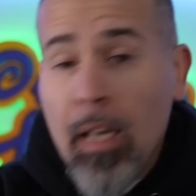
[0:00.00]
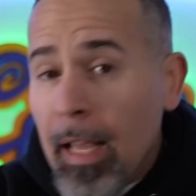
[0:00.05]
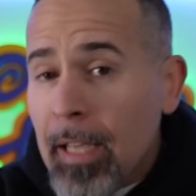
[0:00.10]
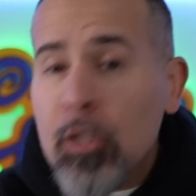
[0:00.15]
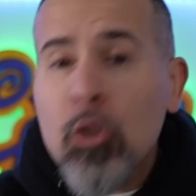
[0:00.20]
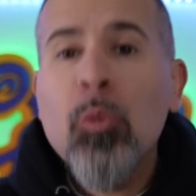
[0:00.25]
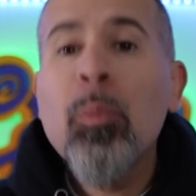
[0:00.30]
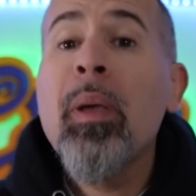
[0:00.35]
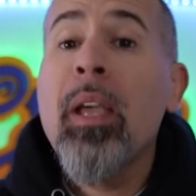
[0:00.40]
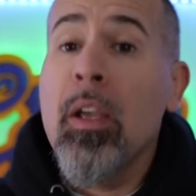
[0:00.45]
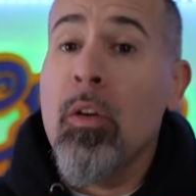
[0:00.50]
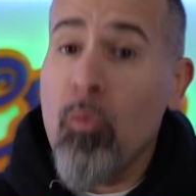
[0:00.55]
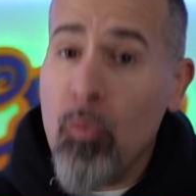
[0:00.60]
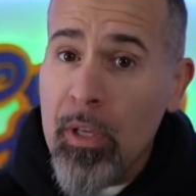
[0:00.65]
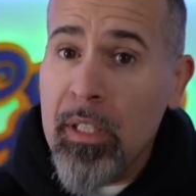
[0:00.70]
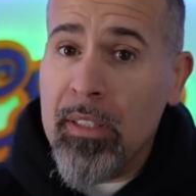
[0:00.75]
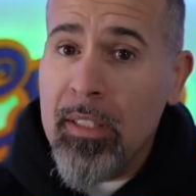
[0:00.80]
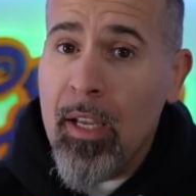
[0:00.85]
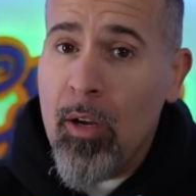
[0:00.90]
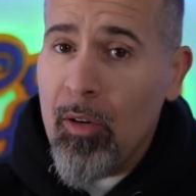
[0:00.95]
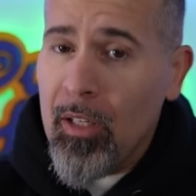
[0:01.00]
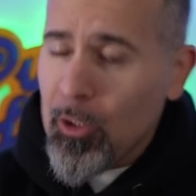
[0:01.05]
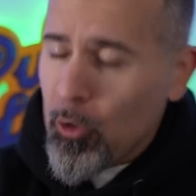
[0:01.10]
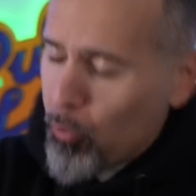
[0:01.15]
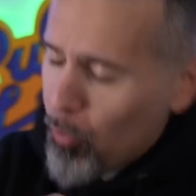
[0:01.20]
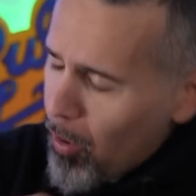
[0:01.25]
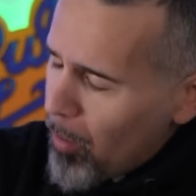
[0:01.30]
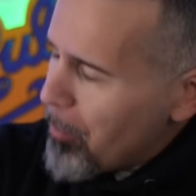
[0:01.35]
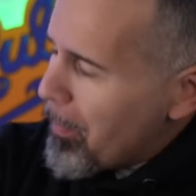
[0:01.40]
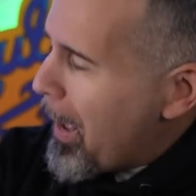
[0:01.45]
likes you paying retail. Let's
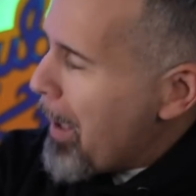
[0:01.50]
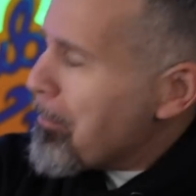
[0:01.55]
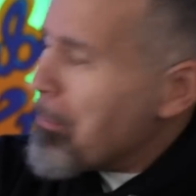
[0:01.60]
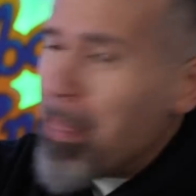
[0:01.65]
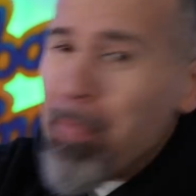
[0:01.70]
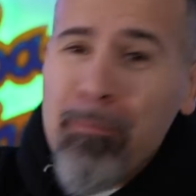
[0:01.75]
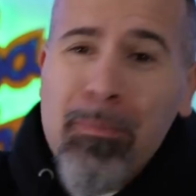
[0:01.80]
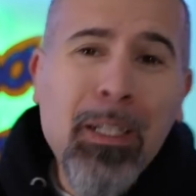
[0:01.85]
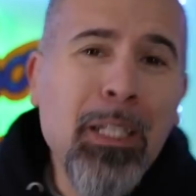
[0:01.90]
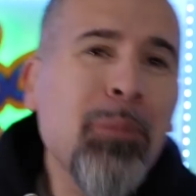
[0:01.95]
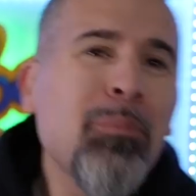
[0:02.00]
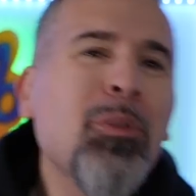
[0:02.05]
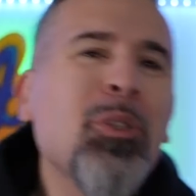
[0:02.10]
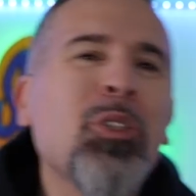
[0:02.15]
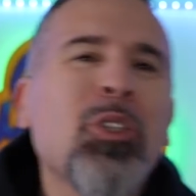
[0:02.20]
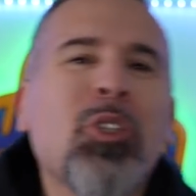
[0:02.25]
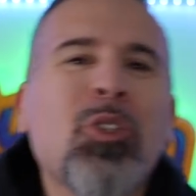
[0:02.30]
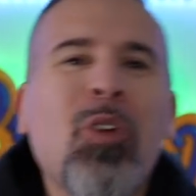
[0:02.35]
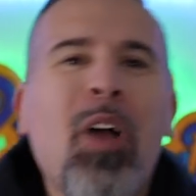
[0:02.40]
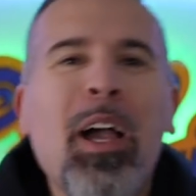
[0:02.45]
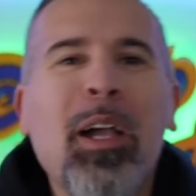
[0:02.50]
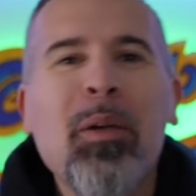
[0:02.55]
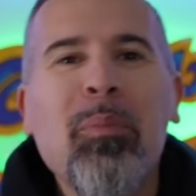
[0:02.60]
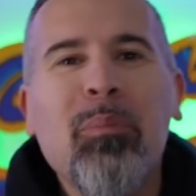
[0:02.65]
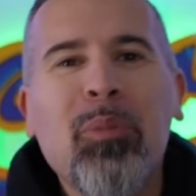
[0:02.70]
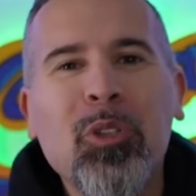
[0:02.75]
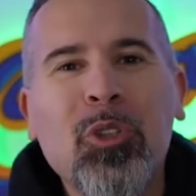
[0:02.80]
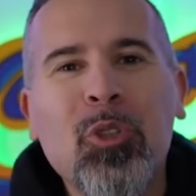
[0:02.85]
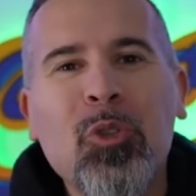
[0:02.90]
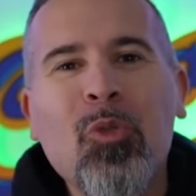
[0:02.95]
roll my motherfucking music so I can
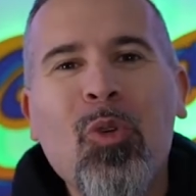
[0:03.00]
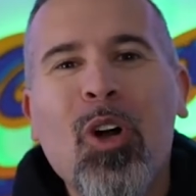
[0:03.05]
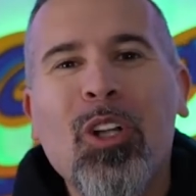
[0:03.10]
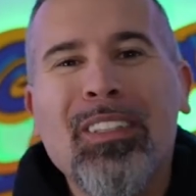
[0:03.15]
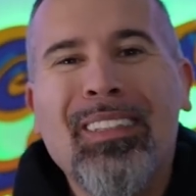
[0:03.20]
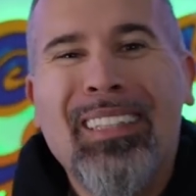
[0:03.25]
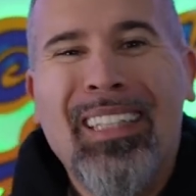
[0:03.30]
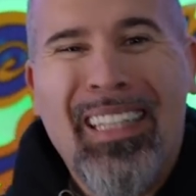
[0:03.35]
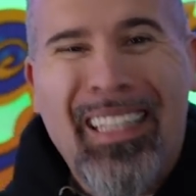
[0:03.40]
put you onto